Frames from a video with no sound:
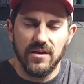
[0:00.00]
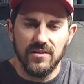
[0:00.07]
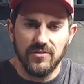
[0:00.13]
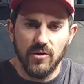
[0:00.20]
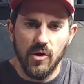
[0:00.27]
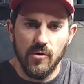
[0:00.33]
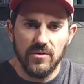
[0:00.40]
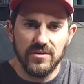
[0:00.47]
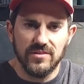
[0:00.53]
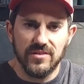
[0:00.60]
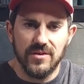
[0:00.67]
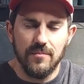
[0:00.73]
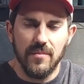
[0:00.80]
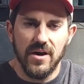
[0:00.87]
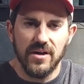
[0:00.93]
is always
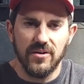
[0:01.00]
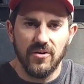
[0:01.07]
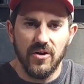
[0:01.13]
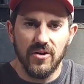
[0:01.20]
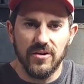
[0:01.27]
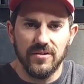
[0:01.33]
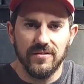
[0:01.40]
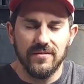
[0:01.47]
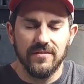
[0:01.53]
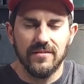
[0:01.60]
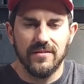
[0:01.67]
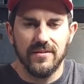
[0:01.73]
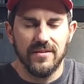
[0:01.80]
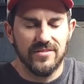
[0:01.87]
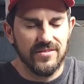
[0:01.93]
in my garden,
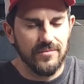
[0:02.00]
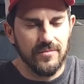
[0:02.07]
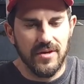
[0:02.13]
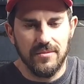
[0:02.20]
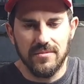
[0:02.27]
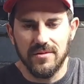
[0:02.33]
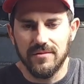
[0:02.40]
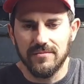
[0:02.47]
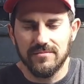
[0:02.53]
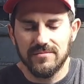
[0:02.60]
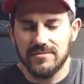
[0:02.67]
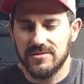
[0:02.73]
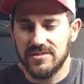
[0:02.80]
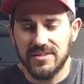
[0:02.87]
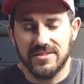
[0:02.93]
and this is maybe the
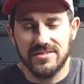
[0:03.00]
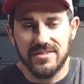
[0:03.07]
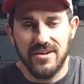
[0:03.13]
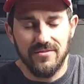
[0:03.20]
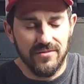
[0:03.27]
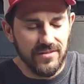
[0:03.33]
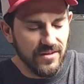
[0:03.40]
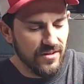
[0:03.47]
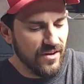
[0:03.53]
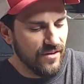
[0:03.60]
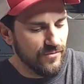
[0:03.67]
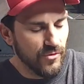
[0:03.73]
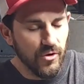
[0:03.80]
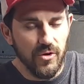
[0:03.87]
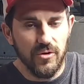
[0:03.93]
6th, 7th year
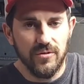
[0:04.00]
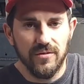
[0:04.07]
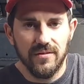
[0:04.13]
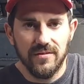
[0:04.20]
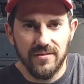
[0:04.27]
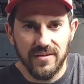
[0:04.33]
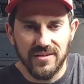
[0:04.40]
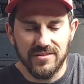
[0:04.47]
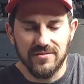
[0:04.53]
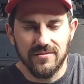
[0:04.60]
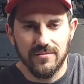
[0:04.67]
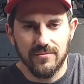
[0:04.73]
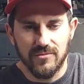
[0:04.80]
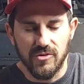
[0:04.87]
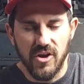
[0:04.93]
I've grown this
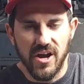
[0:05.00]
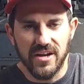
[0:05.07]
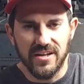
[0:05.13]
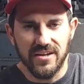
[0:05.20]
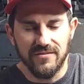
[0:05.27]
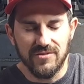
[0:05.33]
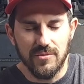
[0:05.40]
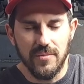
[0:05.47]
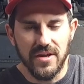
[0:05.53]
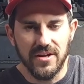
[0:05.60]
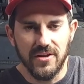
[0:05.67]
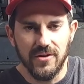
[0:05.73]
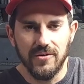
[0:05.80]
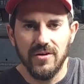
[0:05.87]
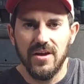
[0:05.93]
variety of
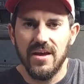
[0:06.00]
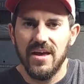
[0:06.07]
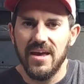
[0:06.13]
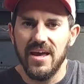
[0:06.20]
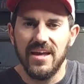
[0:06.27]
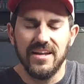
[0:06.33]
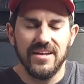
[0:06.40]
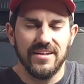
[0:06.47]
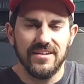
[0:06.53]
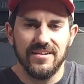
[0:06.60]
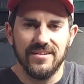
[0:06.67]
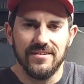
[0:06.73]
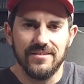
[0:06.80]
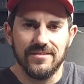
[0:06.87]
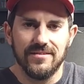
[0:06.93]
tomato, and it
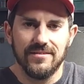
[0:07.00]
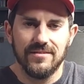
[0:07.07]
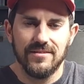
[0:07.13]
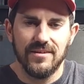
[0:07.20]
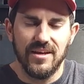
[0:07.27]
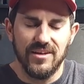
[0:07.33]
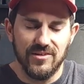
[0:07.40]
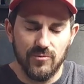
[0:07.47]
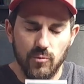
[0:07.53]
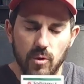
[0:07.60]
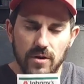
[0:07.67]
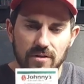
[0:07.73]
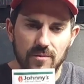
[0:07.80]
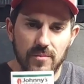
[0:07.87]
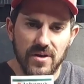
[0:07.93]
is
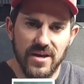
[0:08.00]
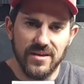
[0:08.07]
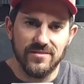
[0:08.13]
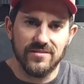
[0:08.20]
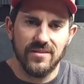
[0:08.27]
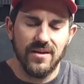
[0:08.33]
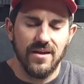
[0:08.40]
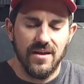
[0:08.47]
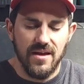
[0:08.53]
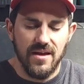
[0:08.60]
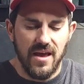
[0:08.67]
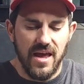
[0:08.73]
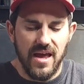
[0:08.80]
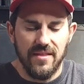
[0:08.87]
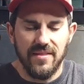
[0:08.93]
one of the best.
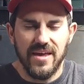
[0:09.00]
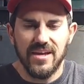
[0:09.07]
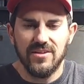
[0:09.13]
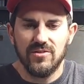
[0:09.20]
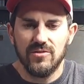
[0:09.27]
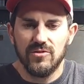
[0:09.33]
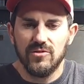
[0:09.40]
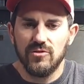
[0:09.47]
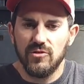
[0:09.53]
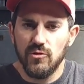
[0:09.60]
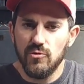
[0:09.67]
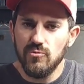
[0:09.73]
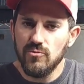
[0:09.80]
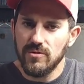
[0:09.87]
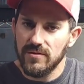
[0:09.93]
And
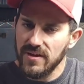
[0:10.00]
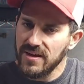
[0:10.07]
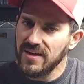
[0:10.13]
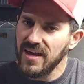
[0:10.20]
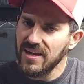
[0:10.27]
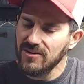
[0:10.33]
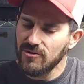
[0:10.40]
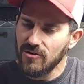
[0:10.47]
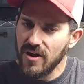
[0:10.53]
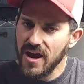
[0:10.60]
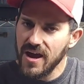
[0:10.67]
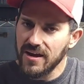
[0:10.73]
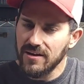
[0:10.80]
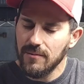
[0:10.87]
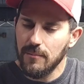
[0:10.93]
they can
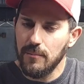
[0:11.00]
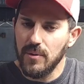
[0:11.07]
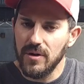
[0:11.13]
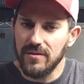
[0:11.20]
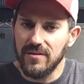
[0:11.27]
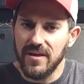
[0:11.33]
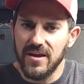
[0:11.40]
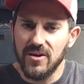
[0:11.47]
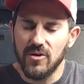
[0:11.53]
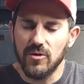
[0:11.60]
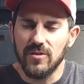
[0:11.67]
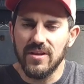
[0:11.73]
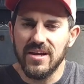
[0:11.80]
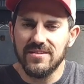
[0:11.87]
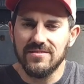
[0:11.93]
crack, but they
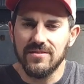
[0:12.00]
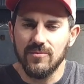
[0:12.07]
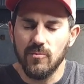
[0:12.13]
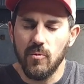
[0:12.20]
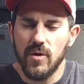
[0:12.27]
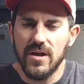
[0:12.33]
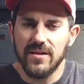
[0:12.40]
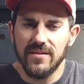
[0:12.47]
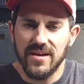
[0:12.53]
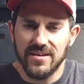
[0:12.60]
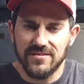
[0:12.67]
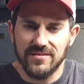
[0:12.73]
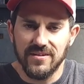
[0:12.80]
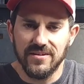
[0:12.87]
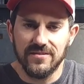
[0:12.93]
are way
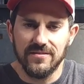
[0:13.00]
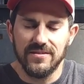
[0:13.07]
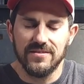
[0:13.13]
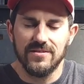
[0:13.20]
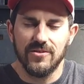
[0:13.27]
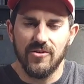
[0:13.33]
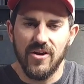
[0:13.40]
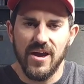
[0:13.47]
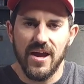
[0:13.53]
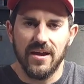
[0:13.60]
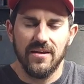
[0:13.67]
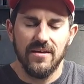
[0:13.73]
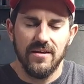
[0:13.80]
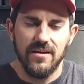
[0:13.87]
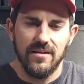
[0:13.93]
less likely to
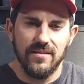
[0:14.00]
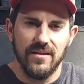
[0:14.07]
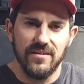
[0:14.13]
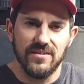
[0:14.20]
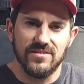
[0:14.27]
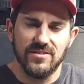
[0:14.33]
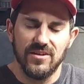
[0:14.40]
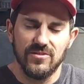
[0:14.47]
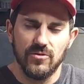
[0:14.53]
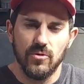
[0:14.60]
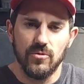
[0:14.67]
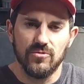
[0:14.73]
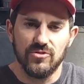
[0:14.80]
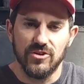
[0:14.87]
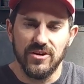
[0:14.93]
crack than the Sun
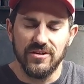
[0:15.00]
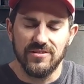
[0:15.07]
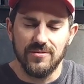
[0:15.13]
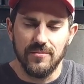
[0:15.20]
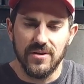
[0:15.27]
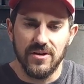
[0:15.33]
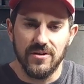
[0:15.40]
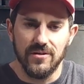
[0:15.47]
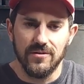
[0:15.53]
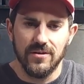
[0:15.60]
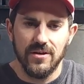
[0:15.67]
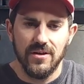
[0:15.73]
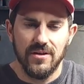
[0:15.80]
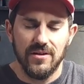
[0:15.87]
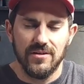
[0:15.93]
Gold cherry tomato.
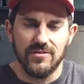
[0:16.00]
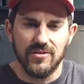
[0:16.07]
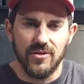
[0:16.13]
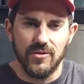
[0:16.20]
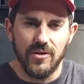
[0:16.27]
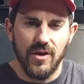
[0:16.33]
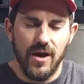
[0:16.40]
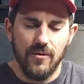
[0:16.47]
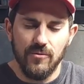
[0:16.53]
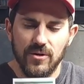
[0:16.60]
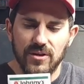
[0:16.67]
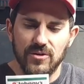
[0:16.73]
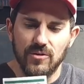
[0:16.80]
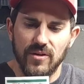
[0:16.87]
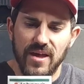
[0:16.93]
So I
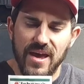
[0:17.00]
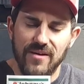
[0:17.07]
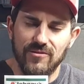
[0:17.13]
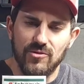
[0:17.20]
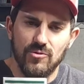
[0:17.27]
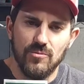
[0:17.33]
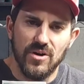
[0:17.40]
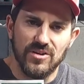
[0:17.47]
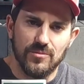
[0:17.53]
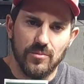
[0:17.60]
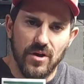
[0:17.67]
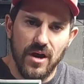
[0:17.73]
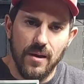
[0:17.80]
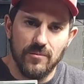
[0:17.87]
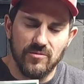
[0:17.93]
really don't have too much
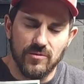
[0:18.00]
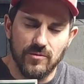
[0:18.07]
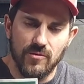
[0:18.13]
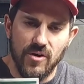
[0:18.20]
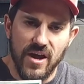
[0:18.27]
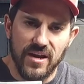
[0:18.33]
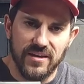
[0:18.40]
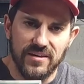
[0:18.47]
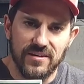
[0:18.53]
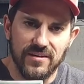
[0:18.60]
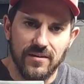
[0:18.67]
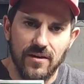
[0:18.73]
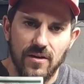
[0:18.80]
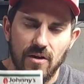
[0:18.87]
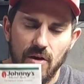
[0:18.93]
problems with
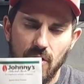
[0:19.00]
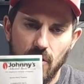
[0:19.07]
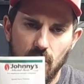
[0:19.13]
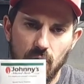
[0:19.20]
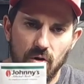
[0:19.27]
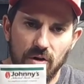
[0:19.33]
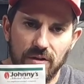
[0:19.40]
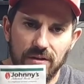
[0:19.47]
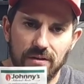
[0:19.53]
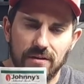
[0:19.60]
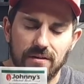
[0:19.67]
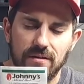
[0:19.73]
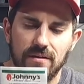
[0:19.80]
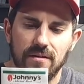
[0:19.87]
cracking on